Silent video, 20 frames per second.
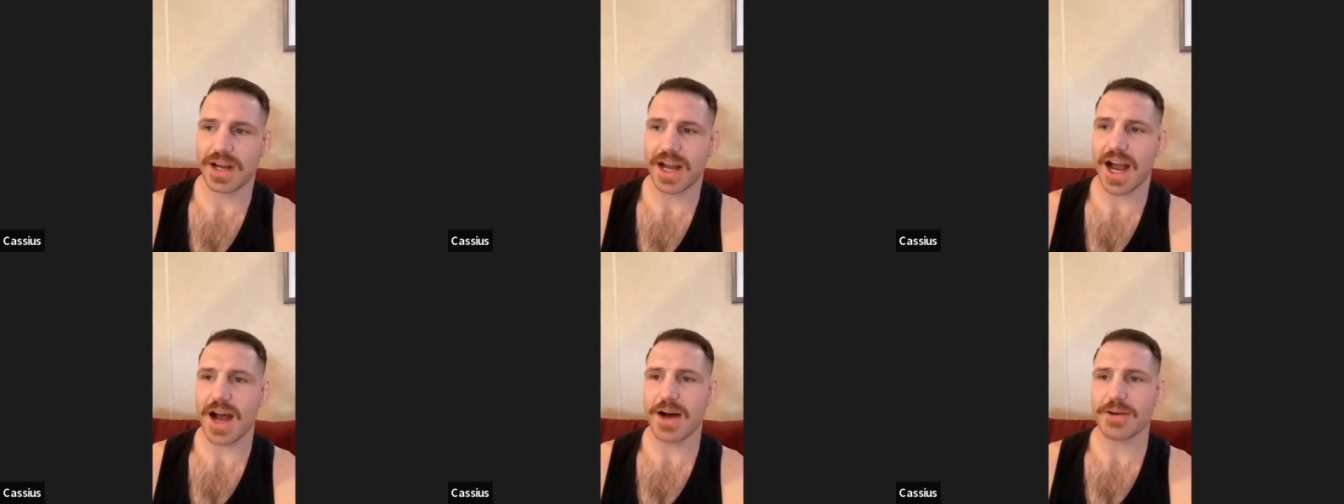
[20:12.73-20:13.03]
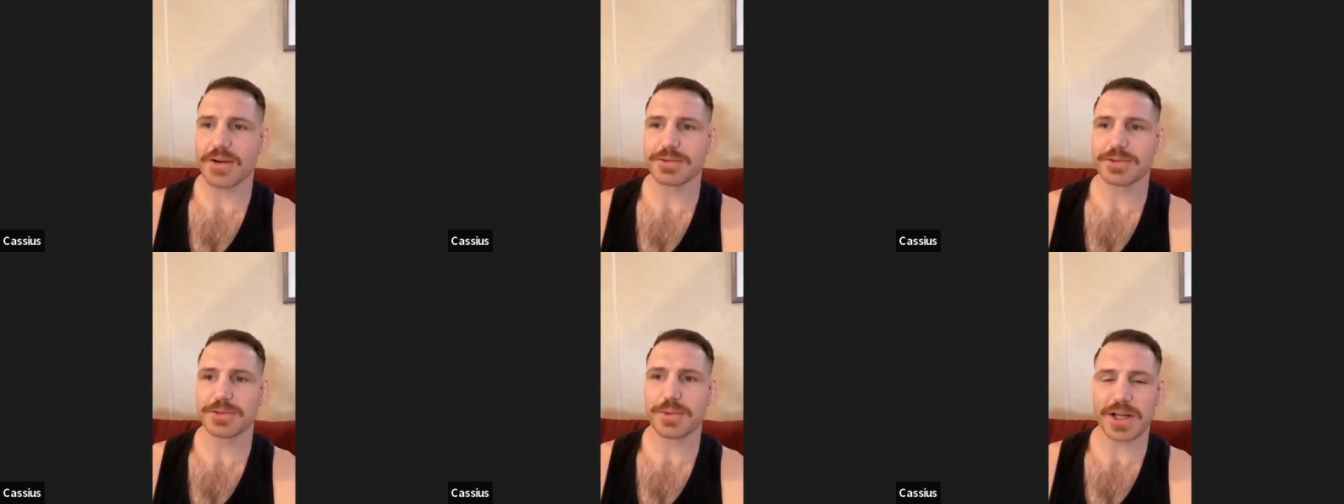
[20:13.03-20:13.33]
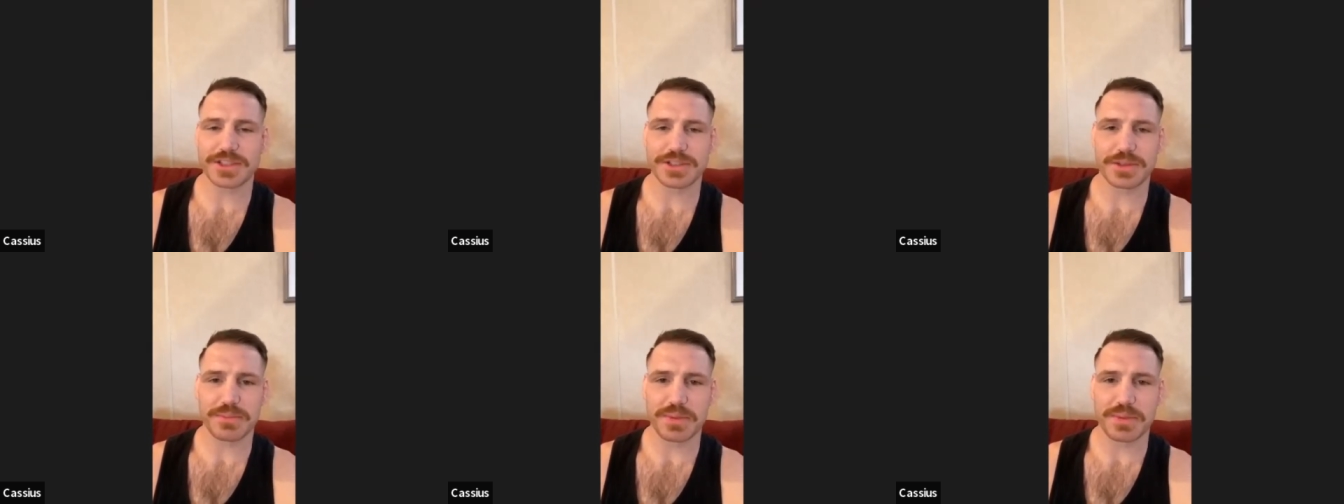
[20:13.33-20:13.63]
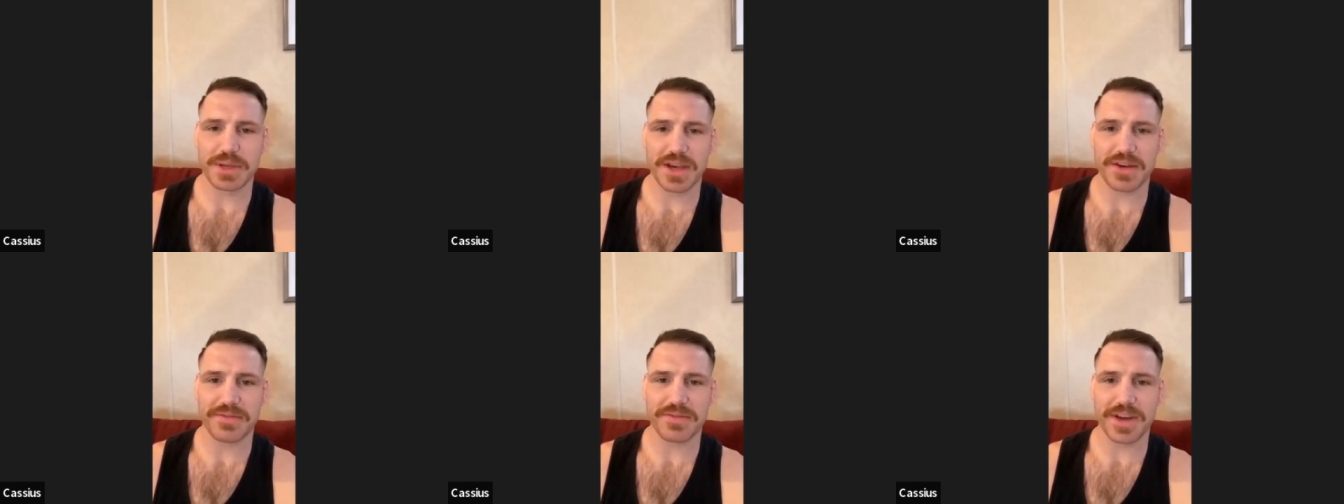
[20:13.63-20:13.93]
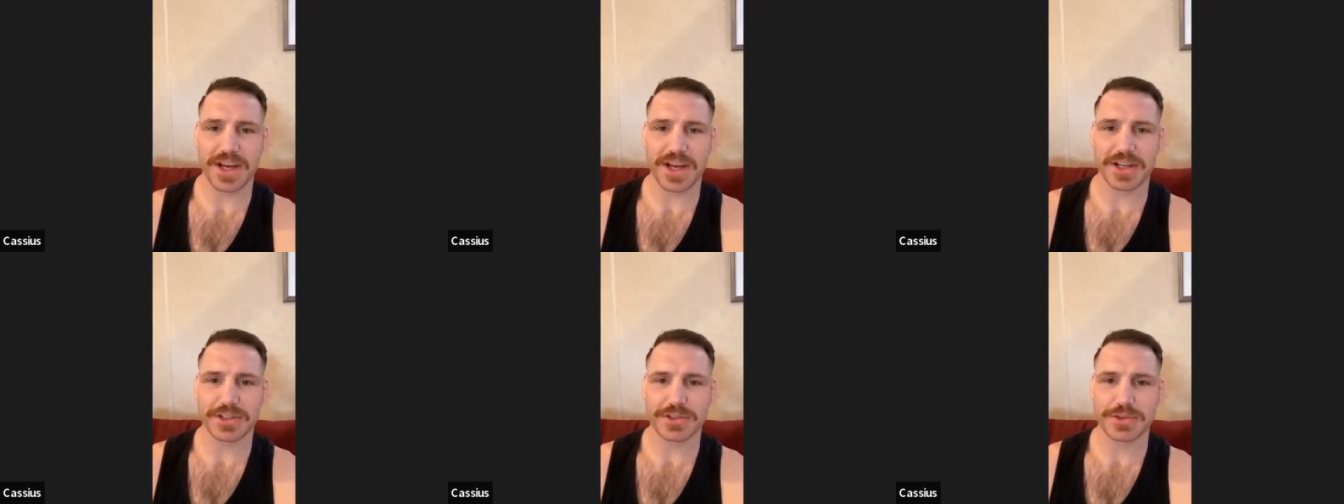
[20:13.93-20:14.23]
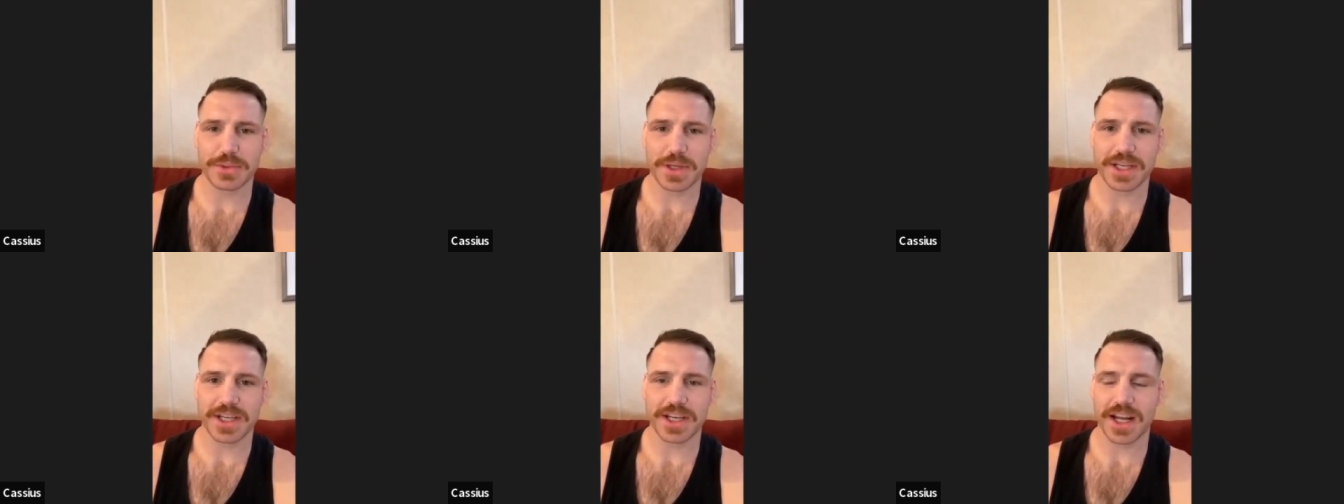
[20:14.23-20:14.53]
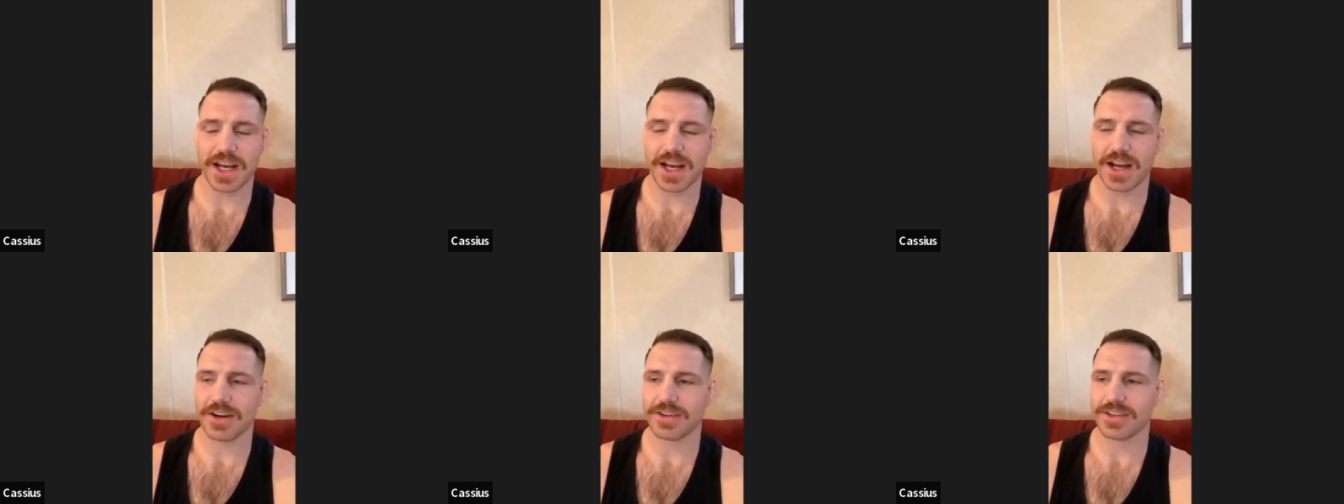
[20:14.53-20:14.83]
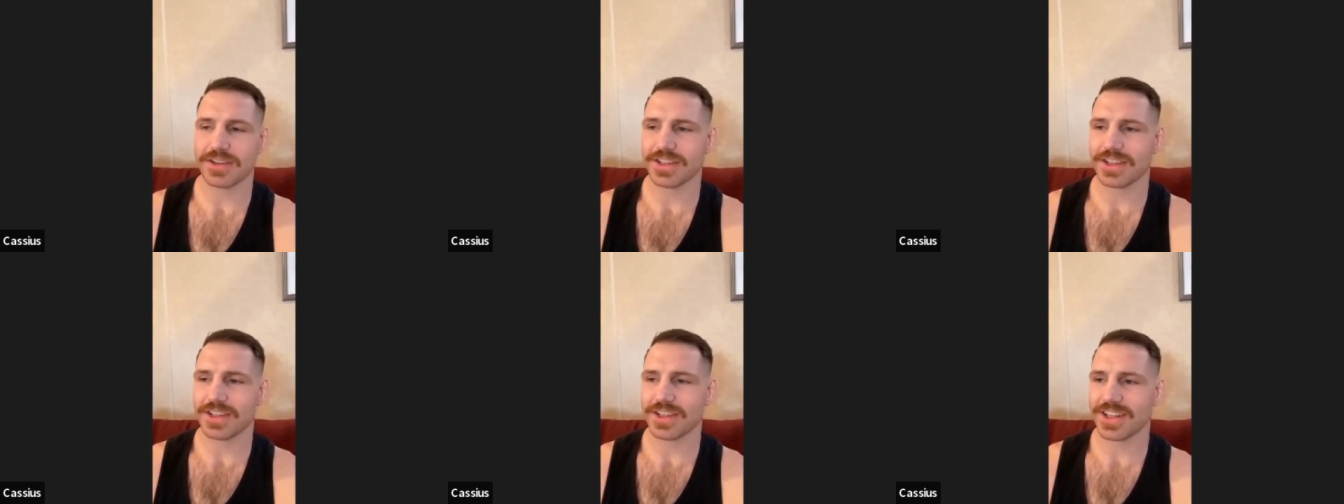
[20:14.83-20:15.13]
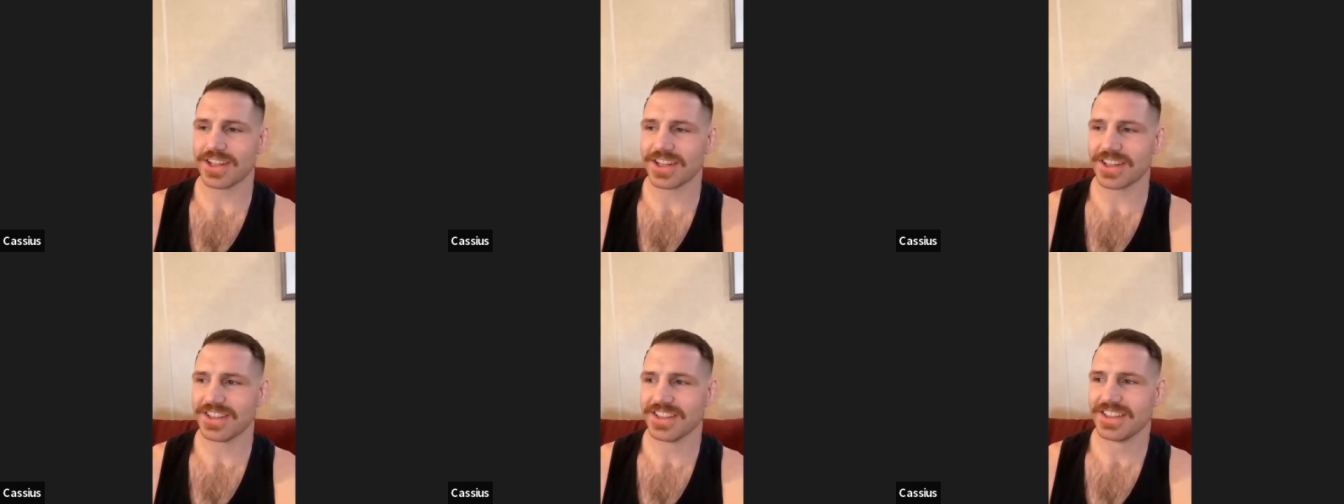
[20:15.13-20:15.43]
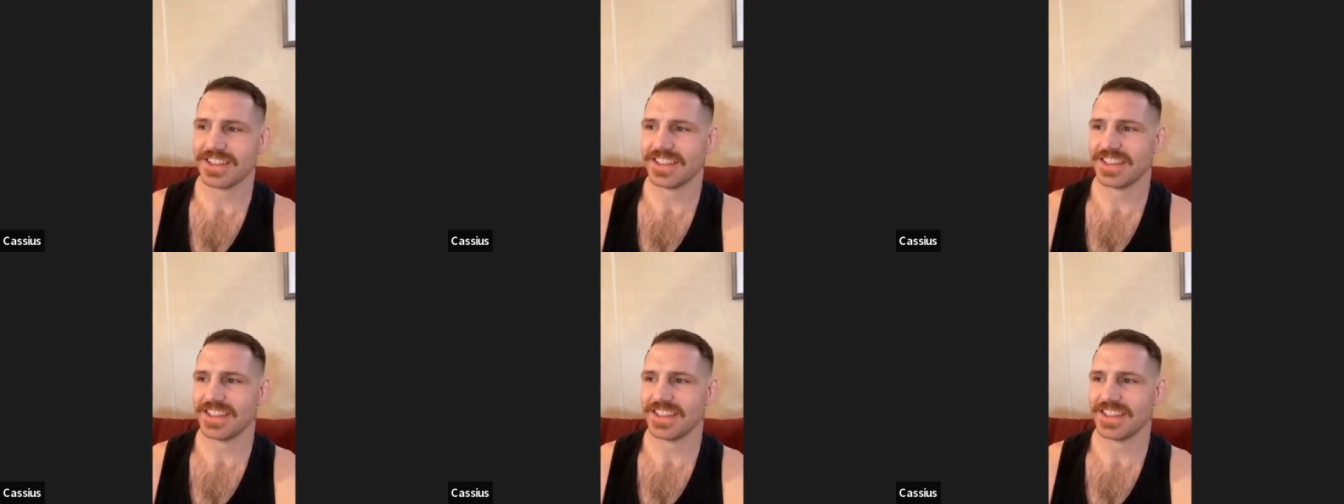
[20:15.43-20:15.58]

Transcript: I was watching P F L, tweeting out, you know.